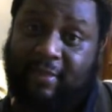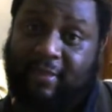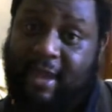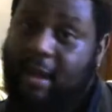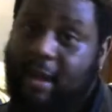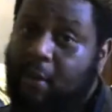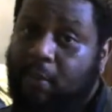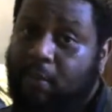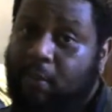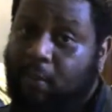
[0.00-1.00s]
they don't
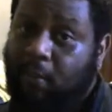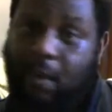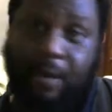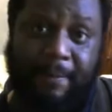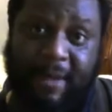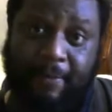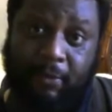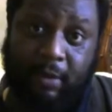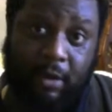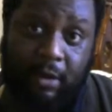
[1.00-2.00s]
want people
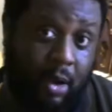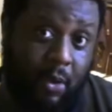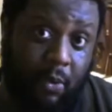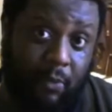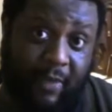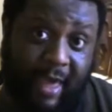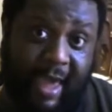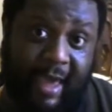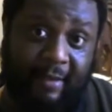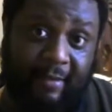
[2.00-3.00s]
to know
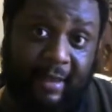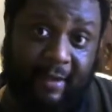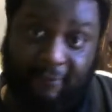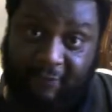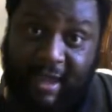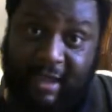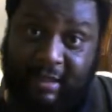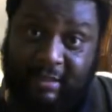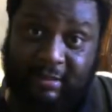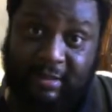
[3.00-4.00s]
that the
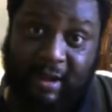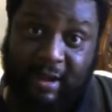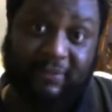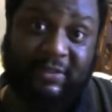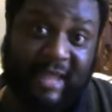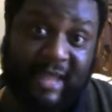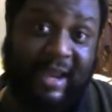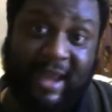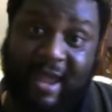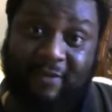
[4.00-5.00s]
effects of
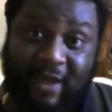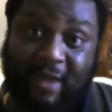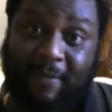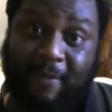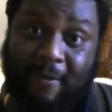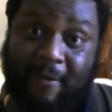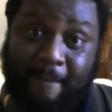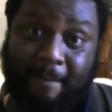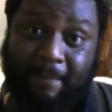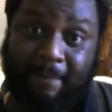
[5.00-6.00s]
secondhand vapor
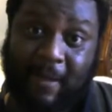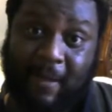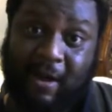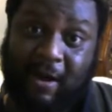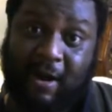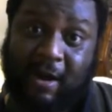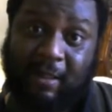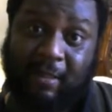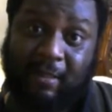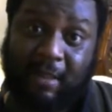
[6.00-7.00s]
are
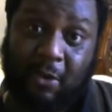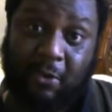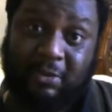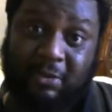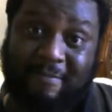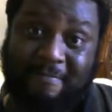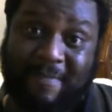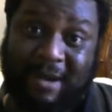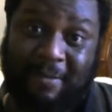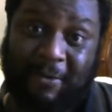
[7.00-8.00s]
low to
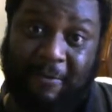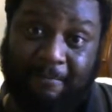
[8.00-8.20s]
minimal.